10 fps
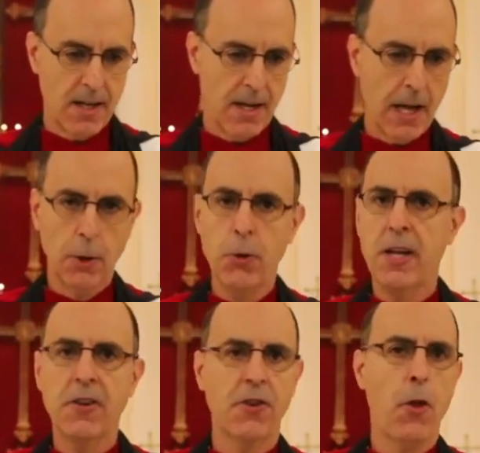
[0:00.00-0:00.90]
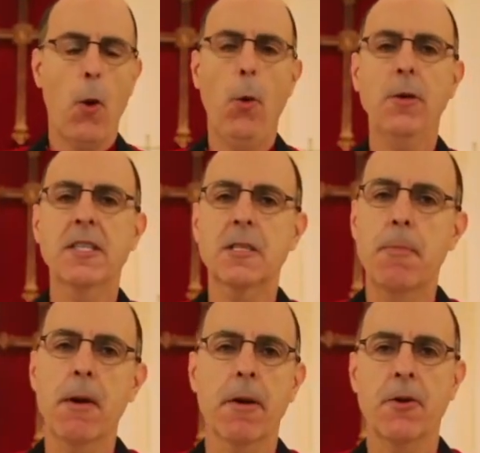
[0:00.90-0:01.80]
alluding to the Holy
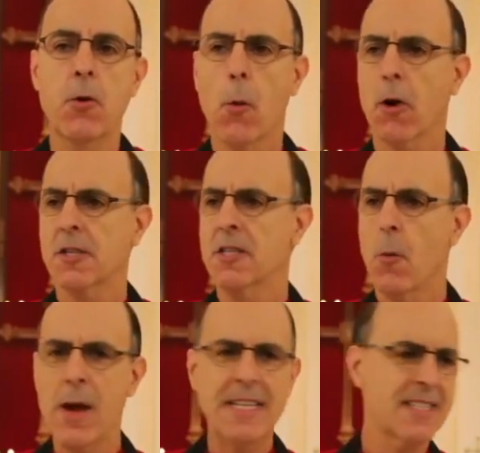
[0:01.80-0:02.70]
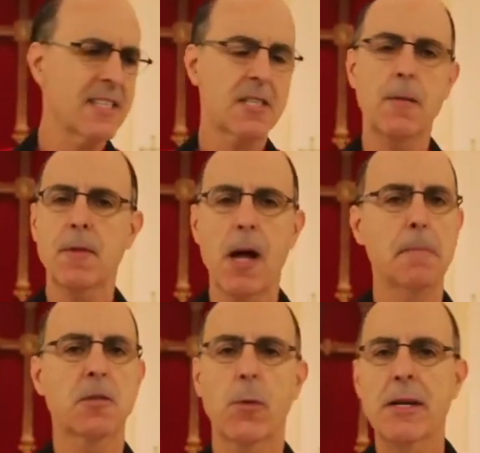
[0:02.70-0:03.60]
Spirit, who works in ways that
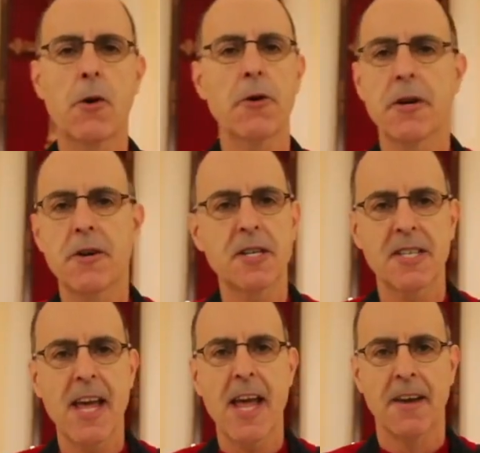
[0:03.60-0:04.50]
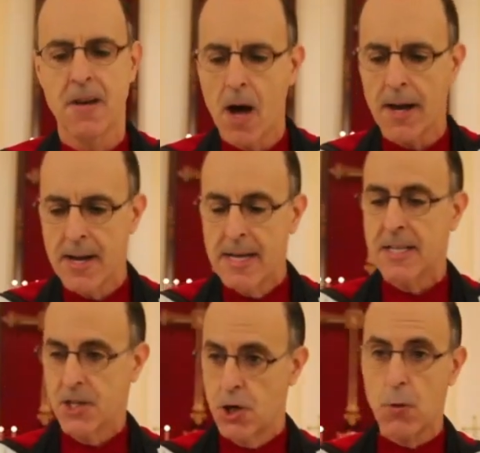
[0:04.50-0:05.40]
sometimes we don't understand, not
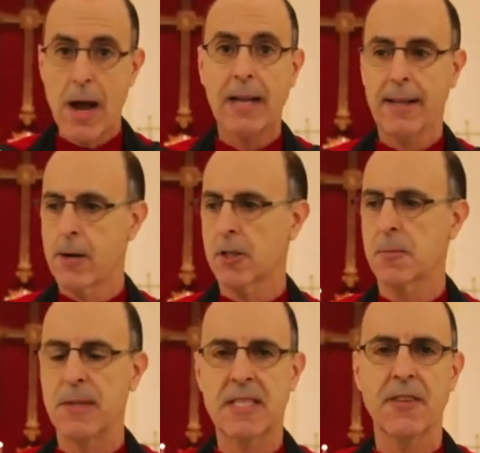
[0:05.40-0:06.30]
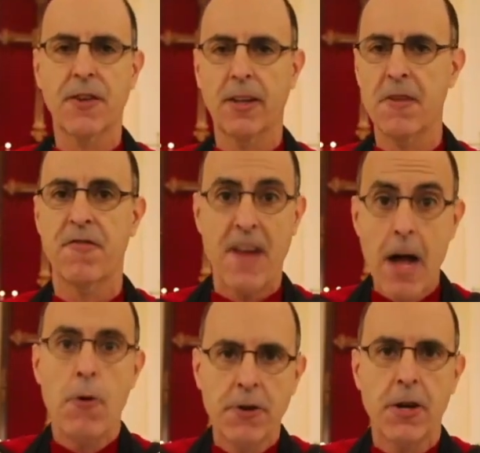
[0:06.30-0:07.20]
directly or specifically
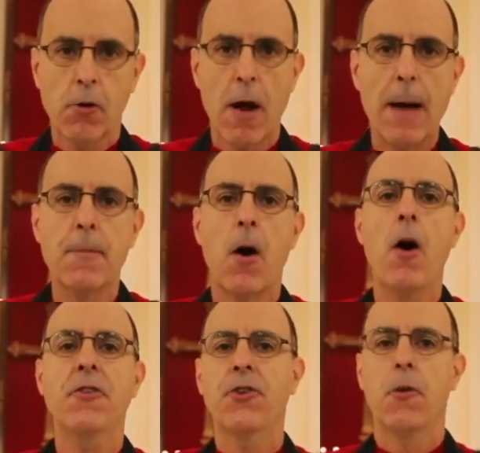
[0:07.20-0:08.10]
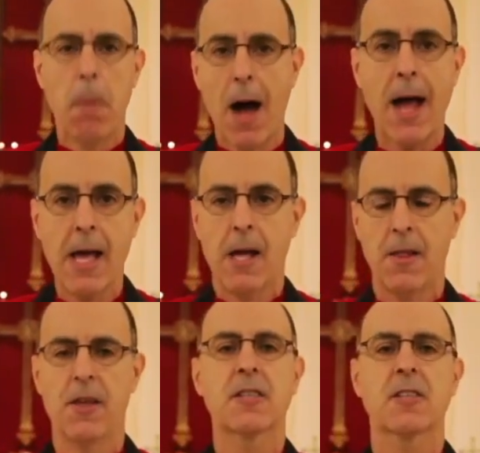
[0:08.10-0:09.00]
found and grabbed onto by
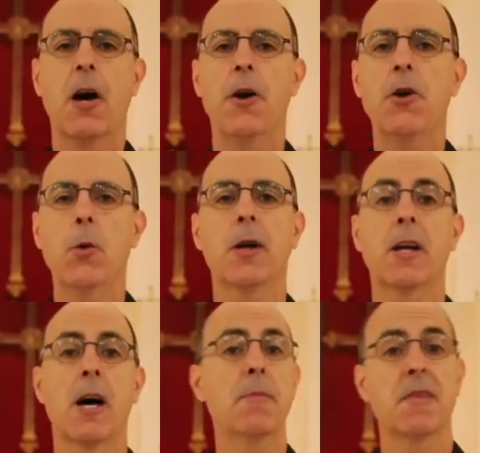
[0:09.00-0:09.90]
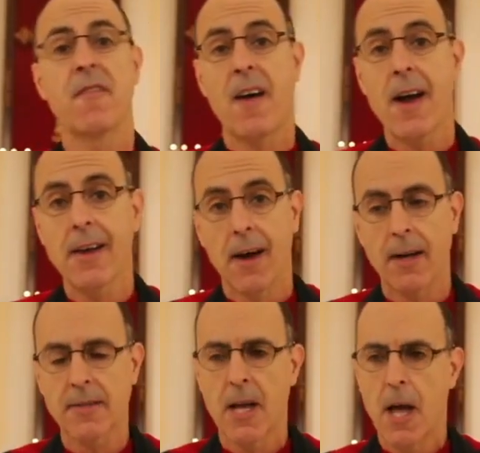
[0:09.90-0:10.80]
the Son who would come to find
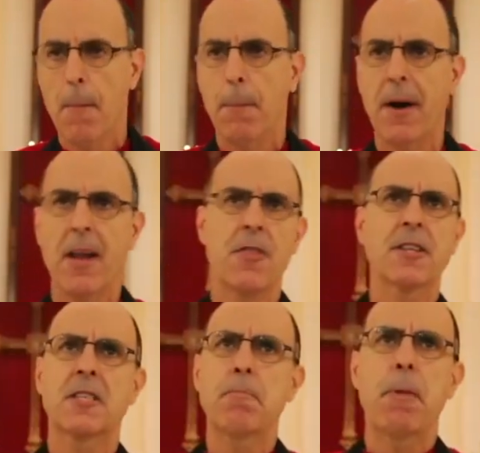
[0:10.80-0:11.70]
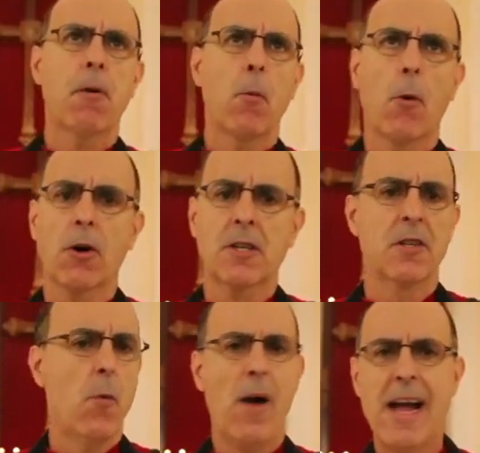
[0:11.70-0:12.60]
us, but the Spirit works
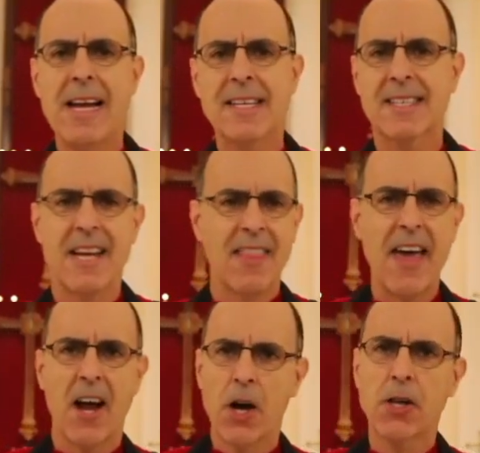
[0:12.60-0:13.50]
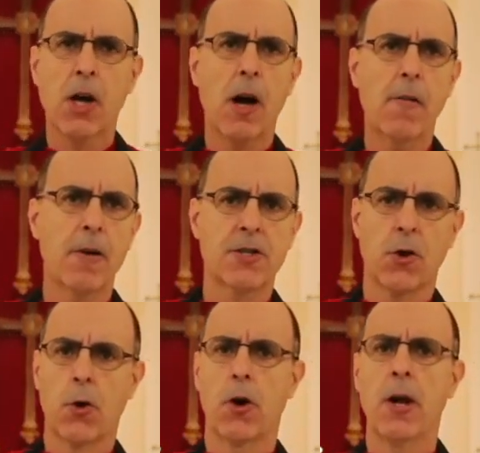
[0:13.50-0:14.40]
in ways that uncovers
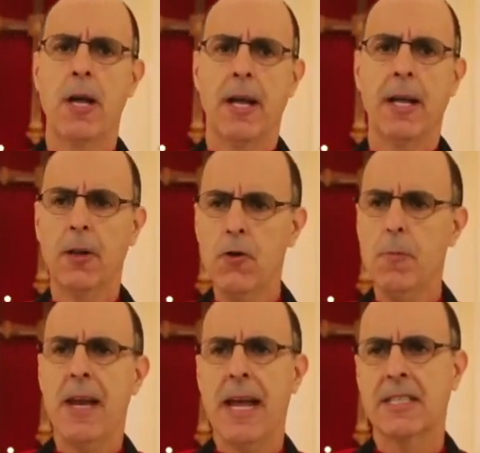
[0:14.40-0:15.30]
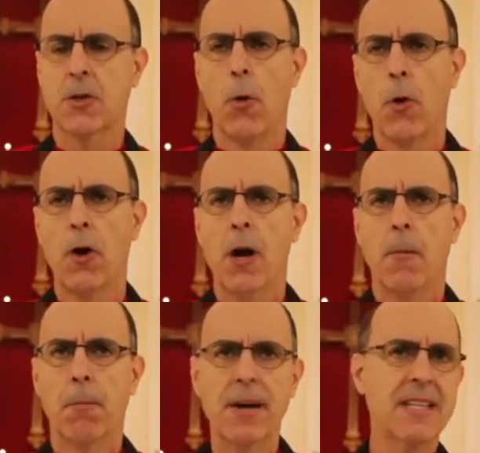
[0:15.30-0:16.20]
or illuminates or
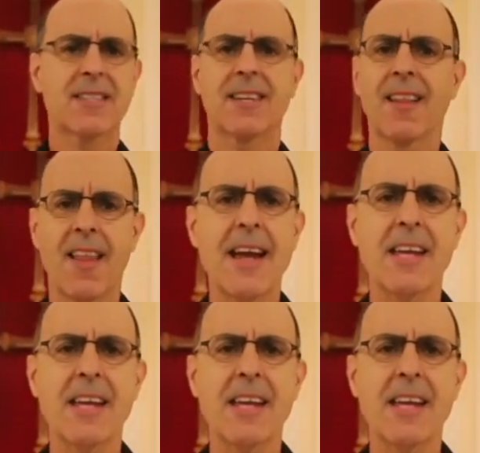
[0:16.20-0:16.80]
brings to light